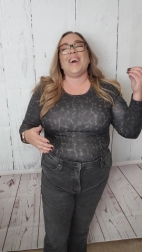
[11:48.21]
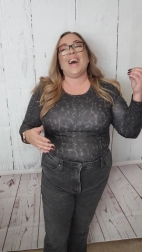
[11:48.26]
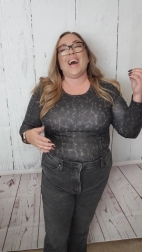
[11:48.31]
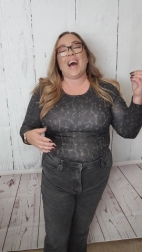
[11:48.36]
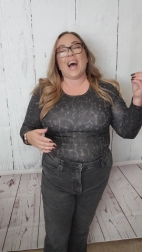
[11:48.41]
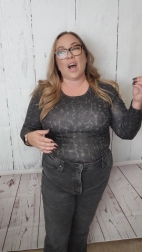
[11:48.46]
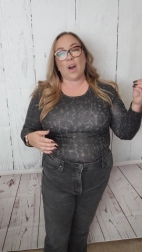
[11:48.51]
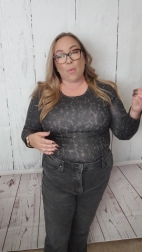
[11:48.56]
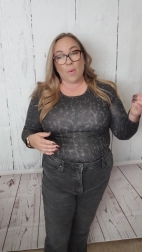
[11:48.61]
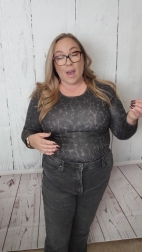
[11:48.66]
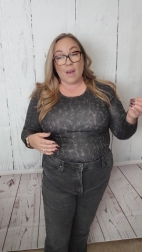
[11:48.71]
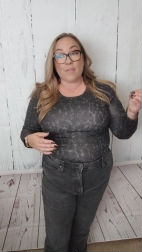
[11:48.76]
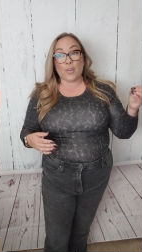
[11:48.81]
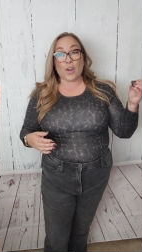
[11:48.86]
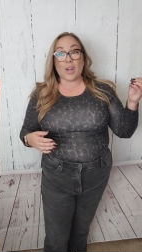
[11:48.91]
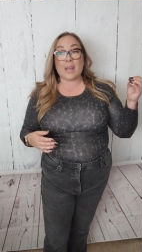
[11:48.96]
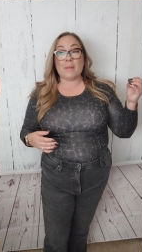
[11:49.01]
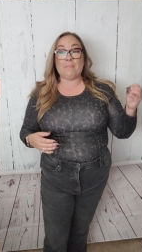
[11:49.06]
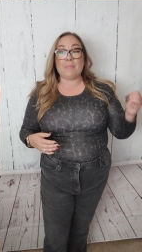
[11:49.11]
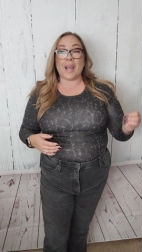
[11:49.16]

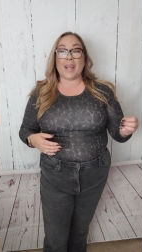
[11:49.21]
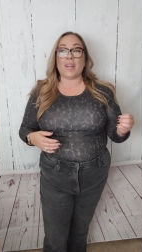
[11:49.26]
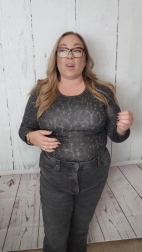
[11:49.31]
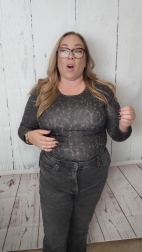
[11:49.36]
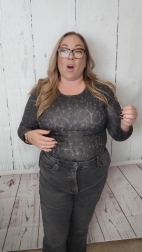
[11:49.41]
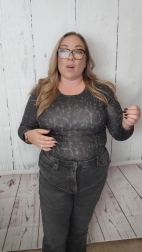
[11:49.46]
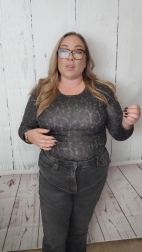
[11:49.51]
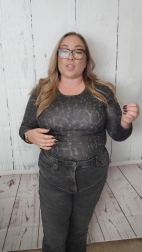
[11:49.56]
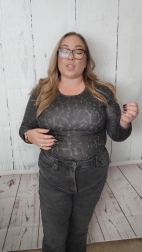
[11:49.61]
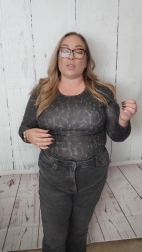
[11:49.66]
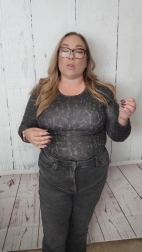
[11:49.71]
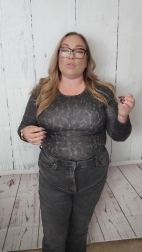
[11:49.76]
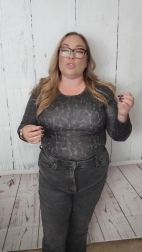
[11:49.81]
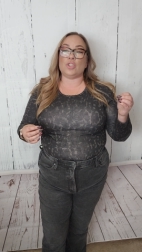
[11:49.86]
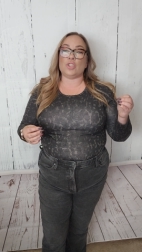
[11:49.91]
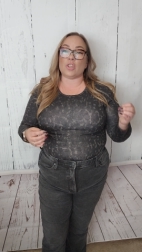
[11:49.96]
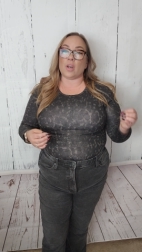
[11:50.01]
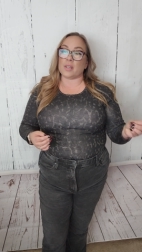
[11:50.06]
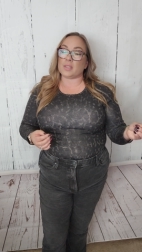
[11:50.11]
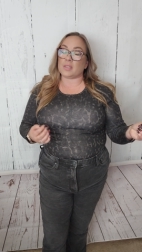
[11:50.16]
However, it might also
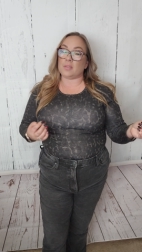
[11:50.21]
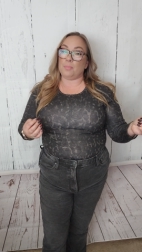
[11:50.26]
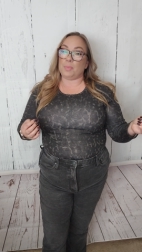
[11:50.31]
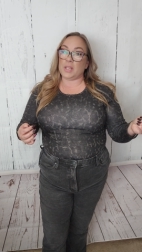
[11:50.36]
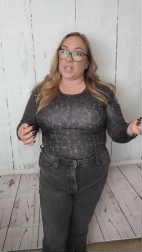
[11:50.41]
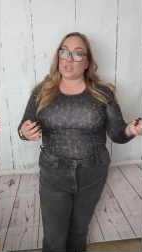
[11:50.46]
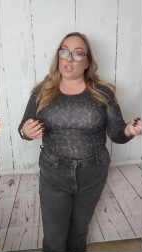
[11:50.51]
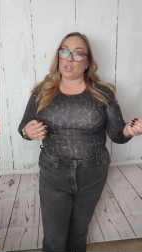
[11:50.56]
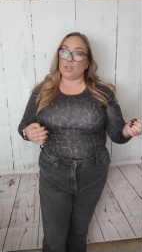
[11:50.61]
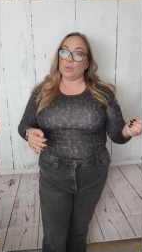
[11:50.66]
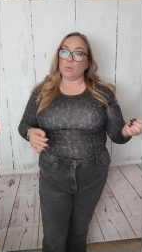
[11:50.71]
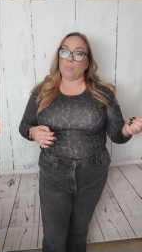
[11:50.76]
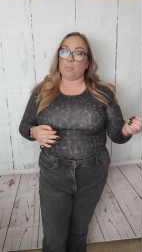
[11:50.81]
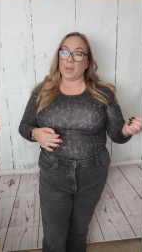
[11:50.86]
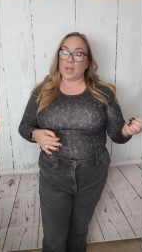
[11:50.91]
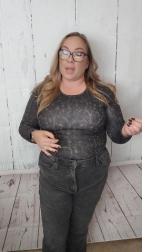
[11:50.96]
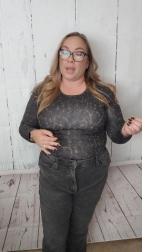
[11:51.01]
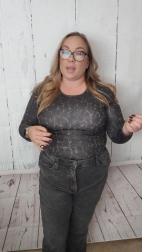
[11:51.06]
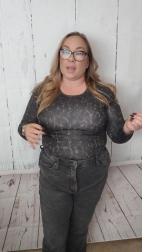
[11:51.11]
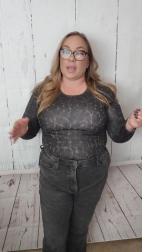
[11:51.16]
just be too
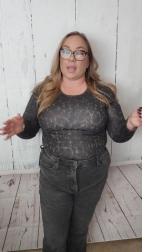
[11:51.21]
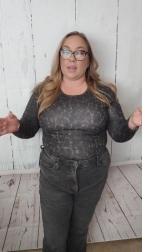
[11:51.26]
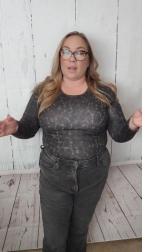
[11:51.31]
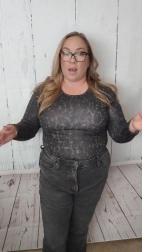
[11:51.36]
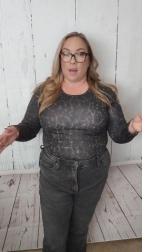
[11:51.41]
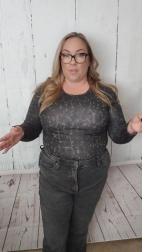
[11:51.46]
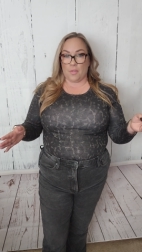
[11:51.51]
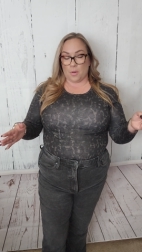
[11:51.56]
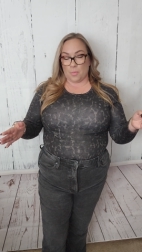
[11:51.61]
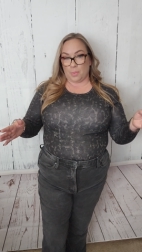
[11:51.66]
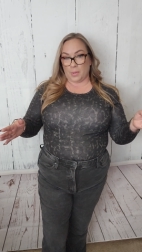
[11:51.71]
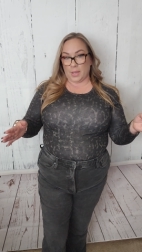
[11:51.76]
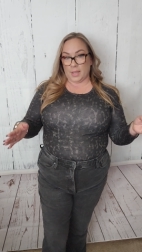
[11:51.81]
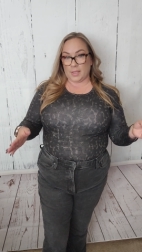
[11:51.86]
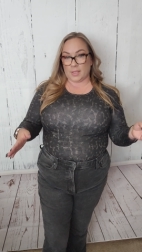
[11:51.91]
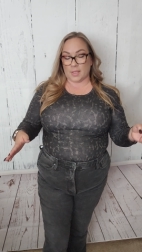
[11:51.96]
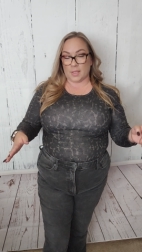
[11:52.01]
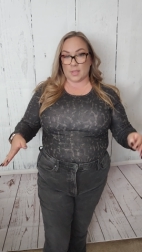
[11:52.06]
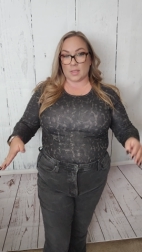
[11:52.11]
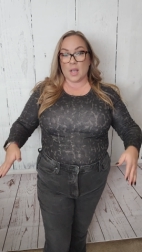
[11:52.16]
big in other
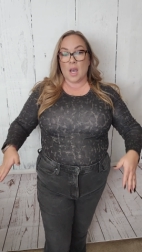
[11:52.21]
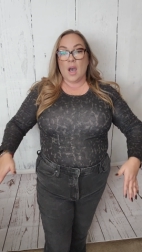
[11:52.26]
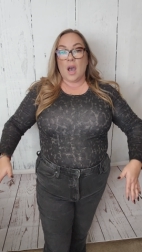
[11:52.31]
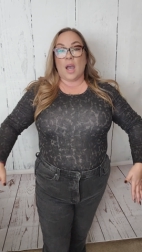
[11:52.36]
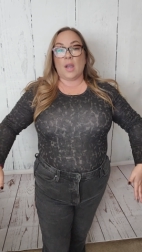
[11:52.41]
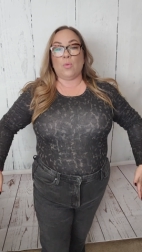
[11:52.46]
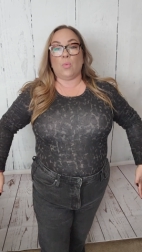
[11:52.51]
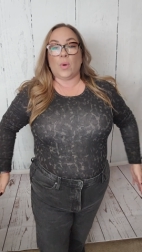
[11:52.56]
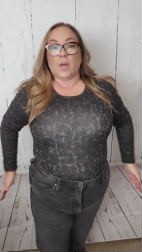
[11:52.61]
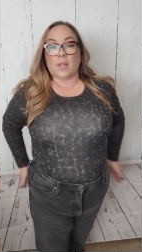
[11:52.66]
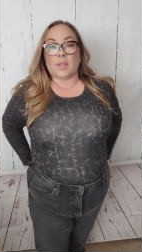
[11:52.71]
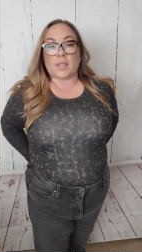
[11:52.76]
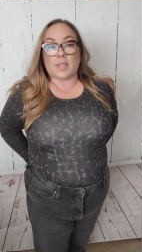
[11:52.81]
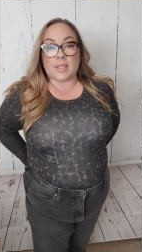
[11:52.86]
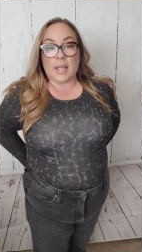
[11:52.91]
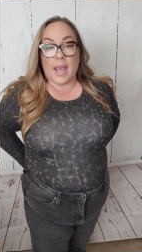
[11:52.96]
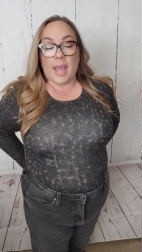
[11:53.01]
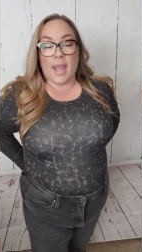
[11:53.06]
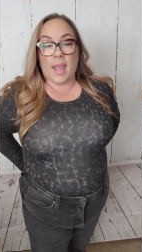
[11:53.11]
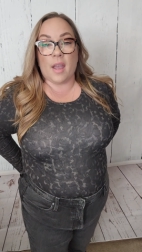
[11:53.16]
places. I will
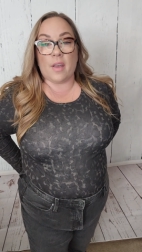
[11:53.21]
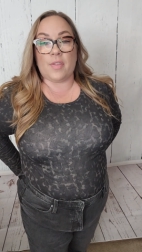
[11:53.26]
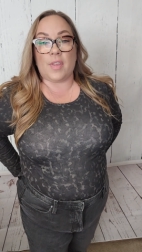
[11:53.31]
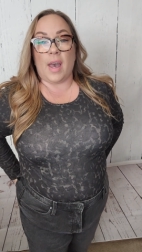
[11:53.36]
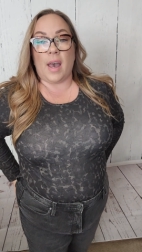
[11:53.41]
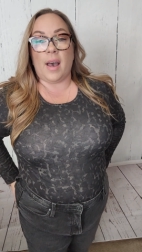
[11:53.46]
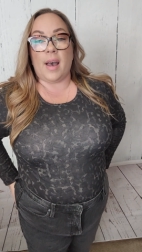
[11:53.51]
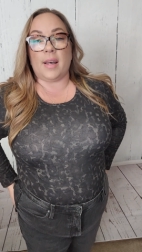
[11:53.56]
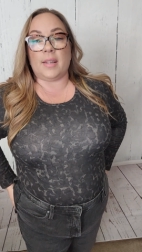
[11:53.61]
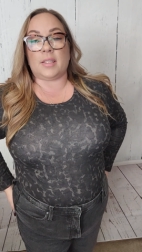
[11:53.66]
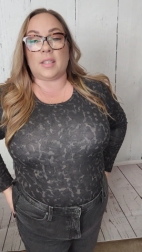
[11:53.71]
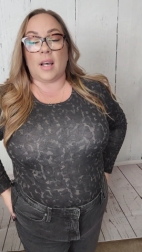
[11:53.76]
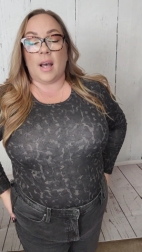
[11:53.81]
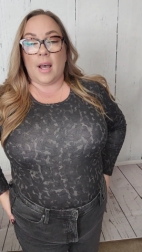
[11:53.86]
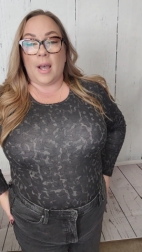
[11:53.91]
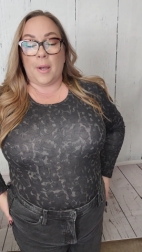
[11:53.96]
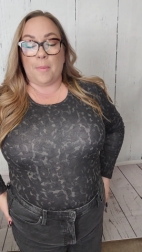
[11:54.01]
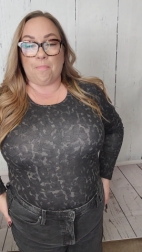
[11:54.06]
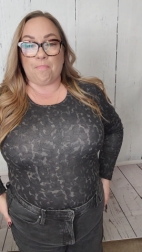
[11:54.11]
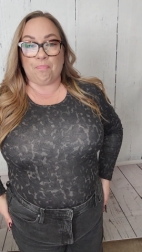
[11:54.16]
say that
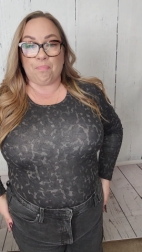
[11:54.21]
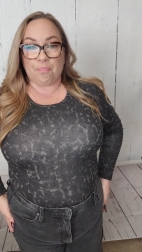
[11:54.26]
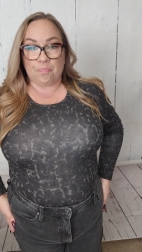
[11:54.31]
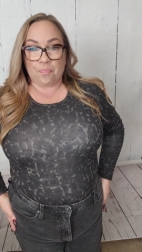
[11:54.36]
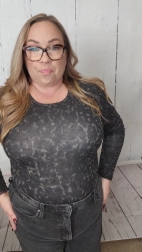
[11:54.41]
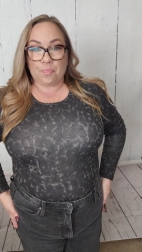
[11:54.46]
um,